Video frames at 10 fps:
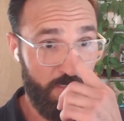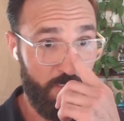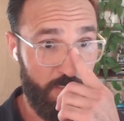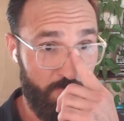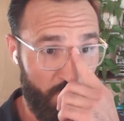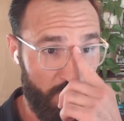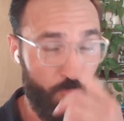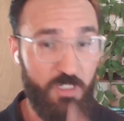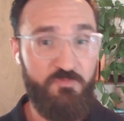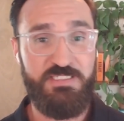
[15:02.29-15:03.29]
They're
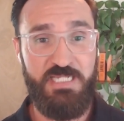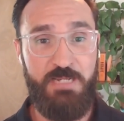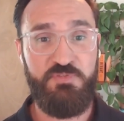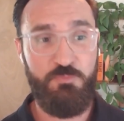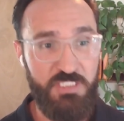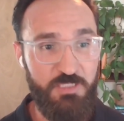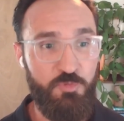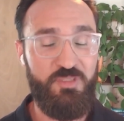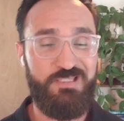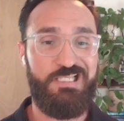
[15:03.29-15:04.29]
aware of the types of
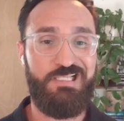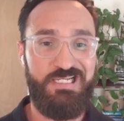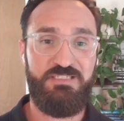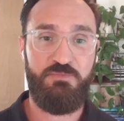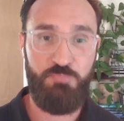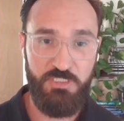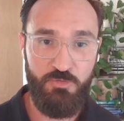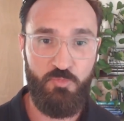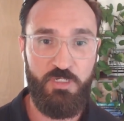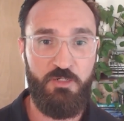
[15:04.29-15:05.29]
people that they like to be
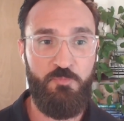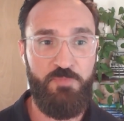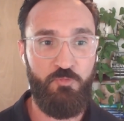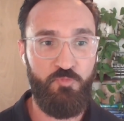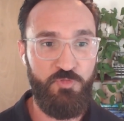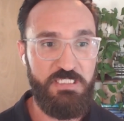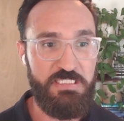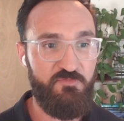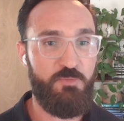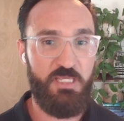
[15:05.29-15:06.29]
around that really
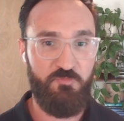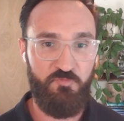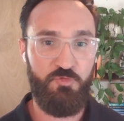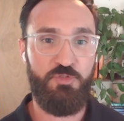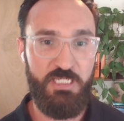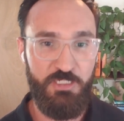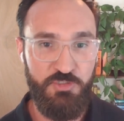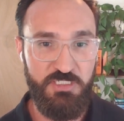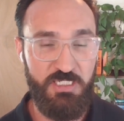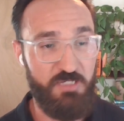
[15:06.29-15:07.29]
give them that fuel and energy,